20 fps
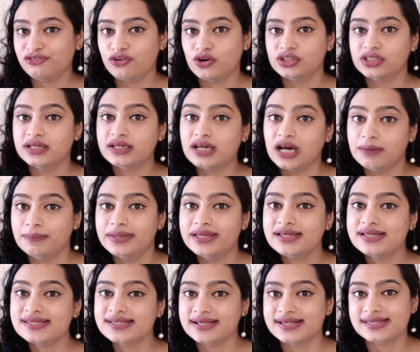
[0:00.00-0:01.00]
for the
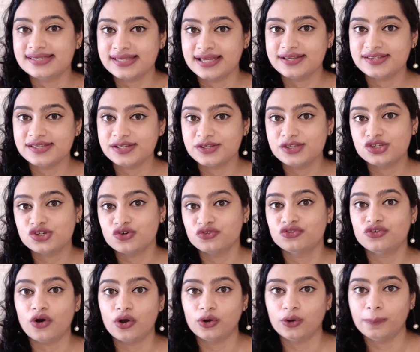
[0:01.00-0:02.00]
coming successors to
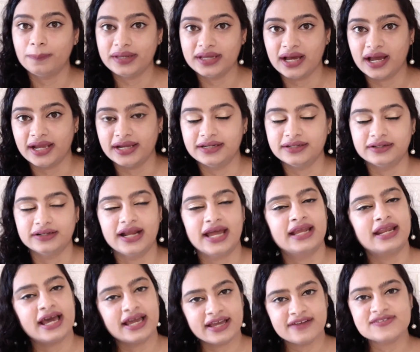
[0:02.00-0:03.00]
follow behind her.
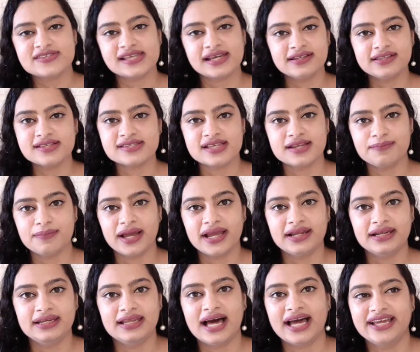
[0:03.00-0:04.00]
And I have said this in
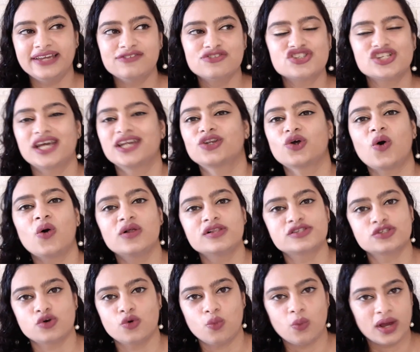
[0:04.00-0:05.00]
my live chat
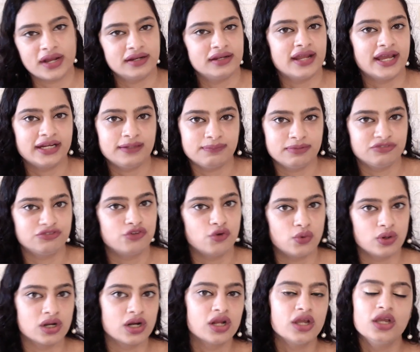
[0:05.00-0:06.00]
also one night
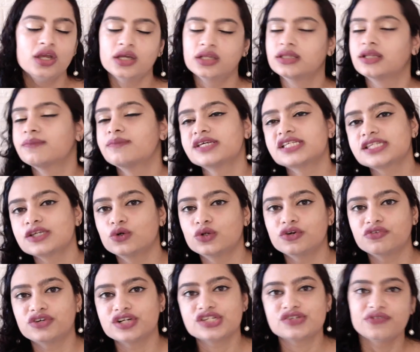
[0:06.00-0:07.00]
before the Miss
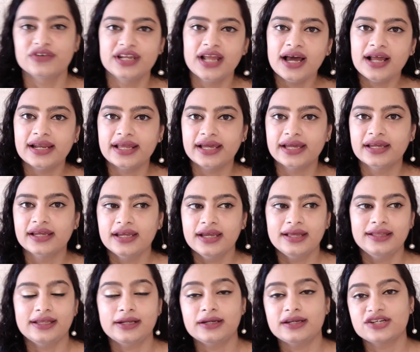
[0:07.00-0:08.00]
Universe finale,
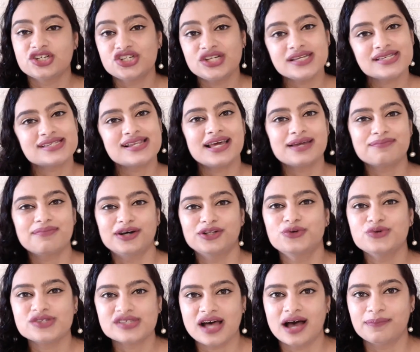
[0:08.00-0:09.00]
that she's like
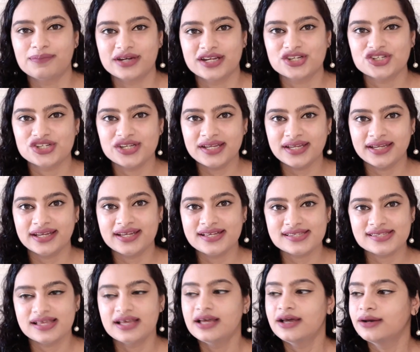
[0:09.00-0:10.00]
Madhu Sapre. She
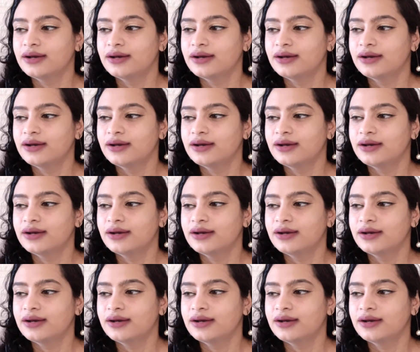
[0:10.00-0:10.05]
is